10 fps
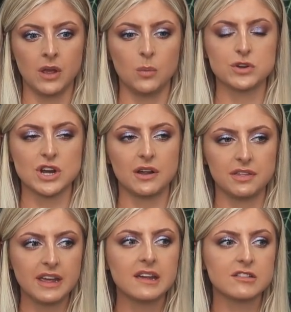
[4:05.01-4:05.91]
which I
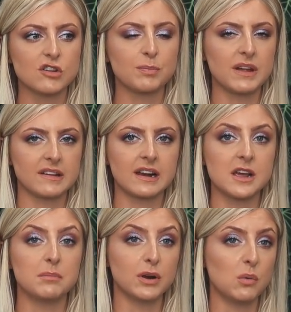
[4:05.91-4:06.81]
think is just basically
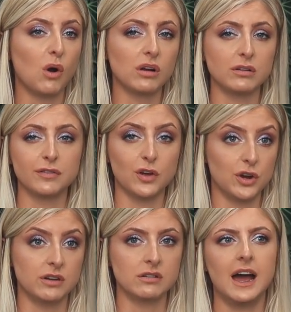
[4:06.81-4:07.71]
a blue oil
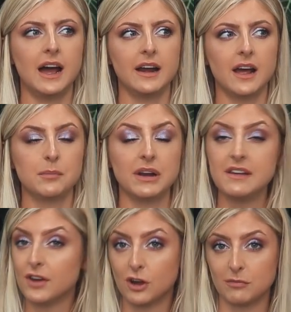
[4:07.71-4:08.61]
fern. And I
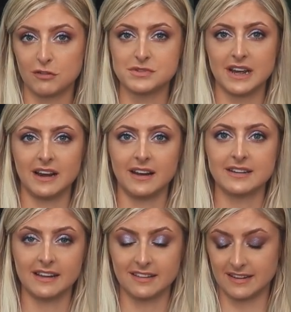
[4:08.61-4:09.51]
believe it comes from Thailand,
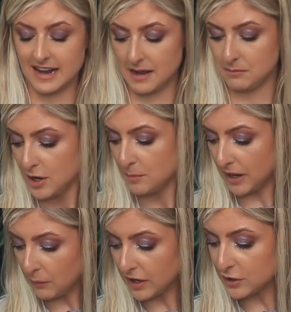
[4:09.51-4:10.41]
hence the name. But
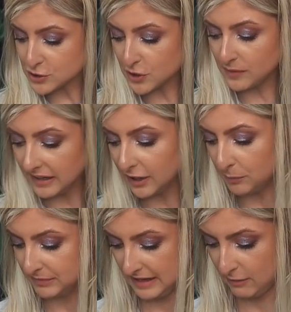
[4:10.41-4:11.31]
I wanted to show you a little
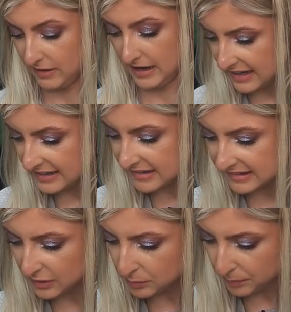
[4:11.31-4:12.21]
update on it. It's
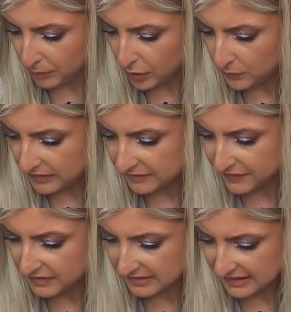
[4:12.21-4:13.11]
still blue. It
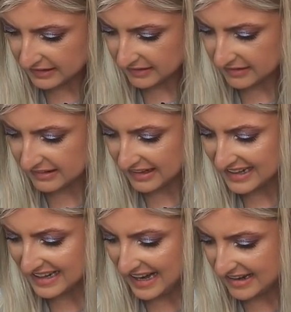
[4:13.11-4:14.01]
feels like it's a
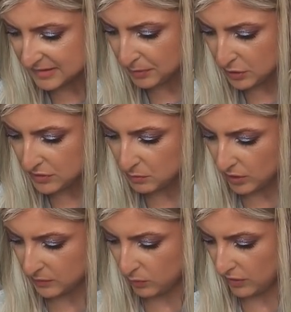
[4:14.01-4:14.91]
slightly less blue than
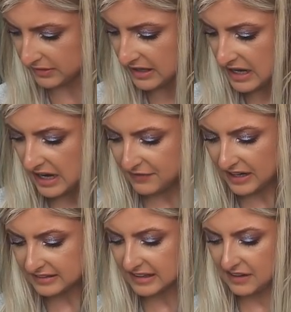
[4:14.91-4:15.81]
what it was. I've
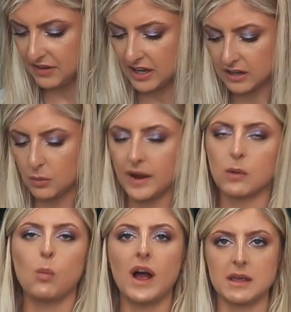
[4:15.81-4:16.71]
had to give it a
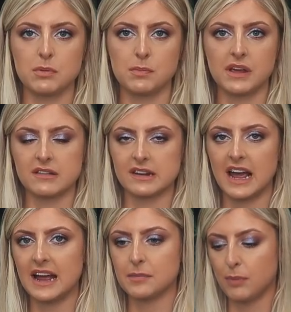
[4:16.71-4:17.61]
quick wipe because it
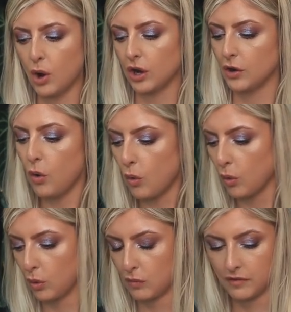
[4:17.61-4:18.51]
had pollen
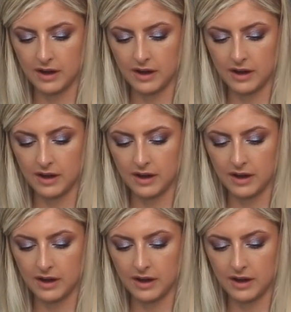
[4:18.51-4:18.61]
all over